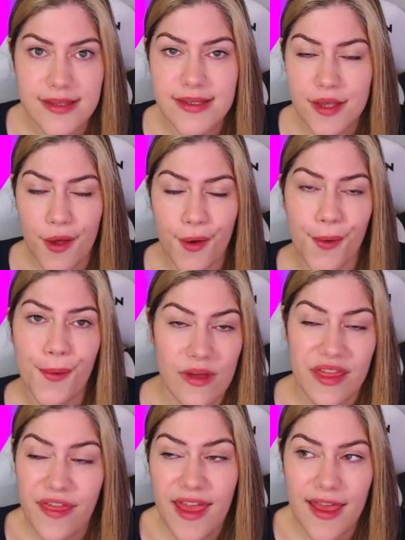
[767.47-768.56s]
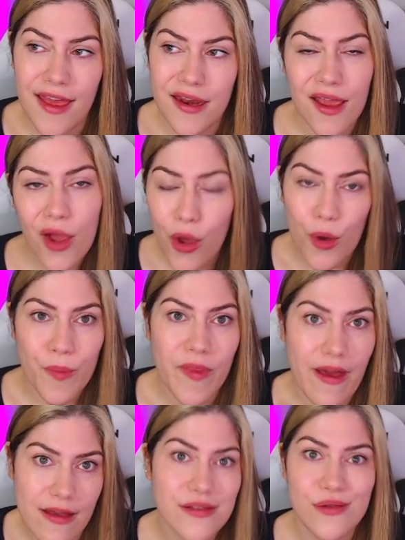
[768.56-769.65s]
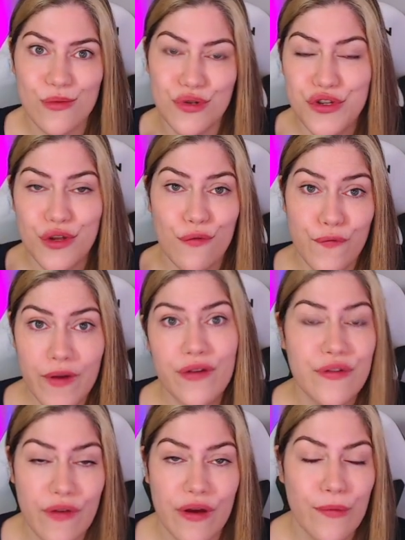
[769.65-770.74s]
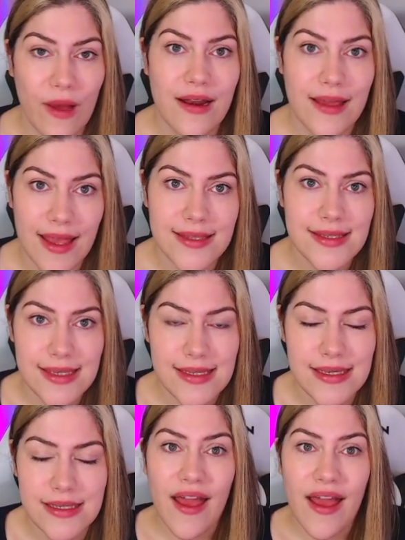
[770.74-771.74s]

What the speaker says: So I think and I hope that Arsenal will do very, very well against City.